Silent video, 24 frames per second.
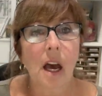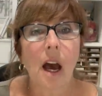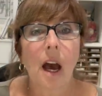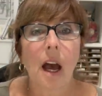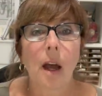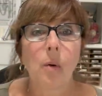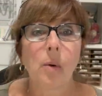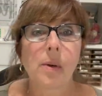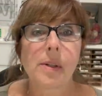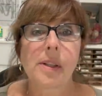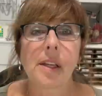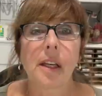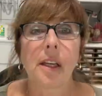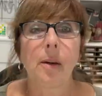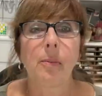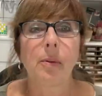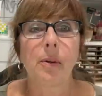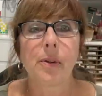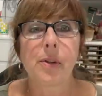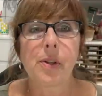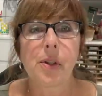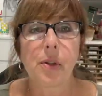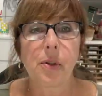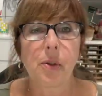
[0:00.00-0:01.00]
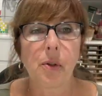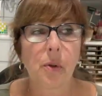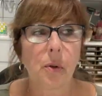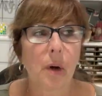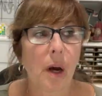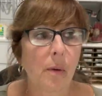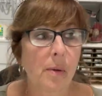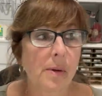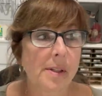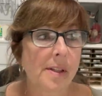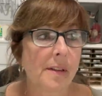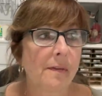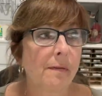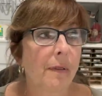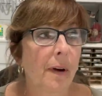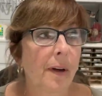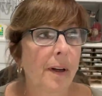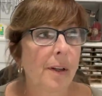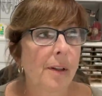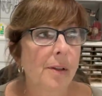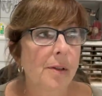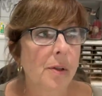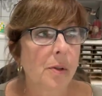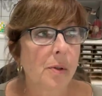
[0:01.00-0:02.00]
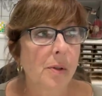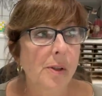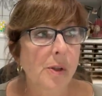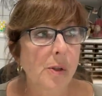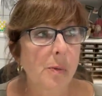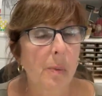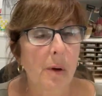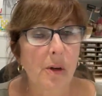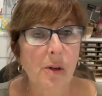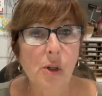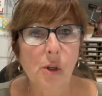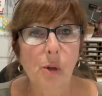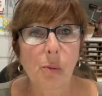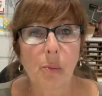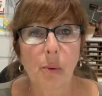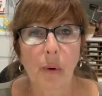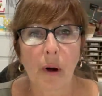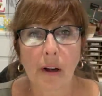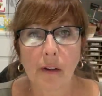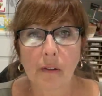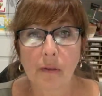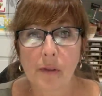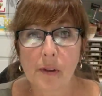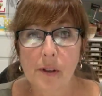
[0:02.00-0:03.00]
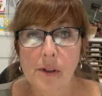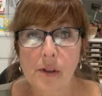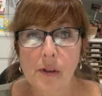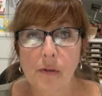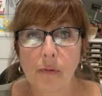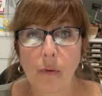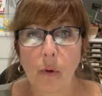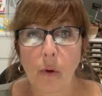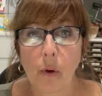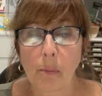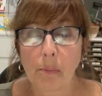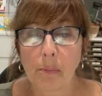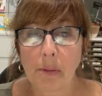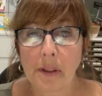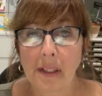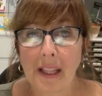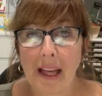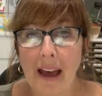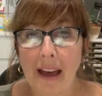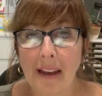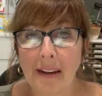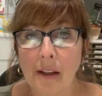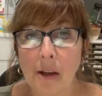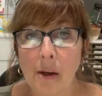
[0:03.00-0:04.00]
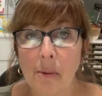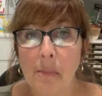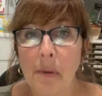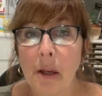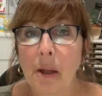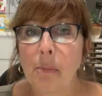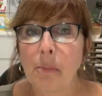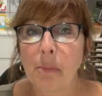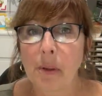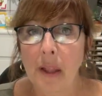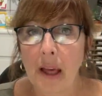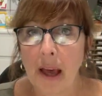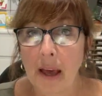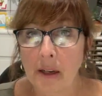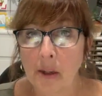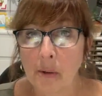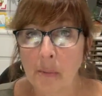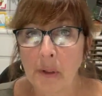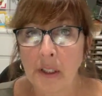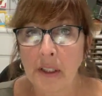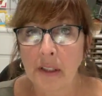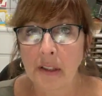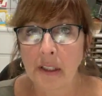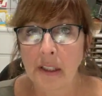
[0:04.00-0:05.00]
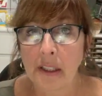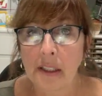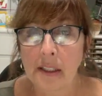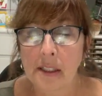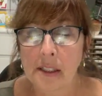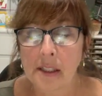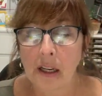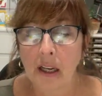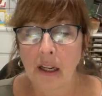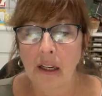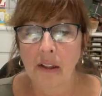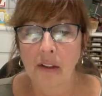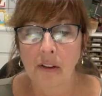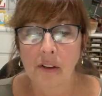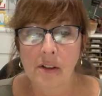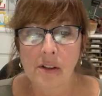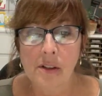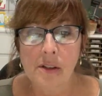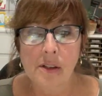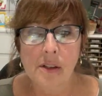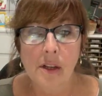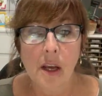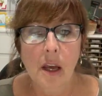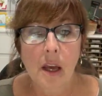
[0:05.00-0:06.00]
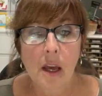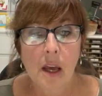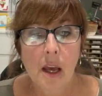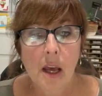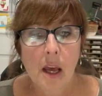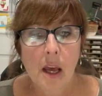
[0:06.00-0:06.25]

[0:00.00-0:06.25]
I was able to I was invited to a special breakfast for platinum and platinum elite titles.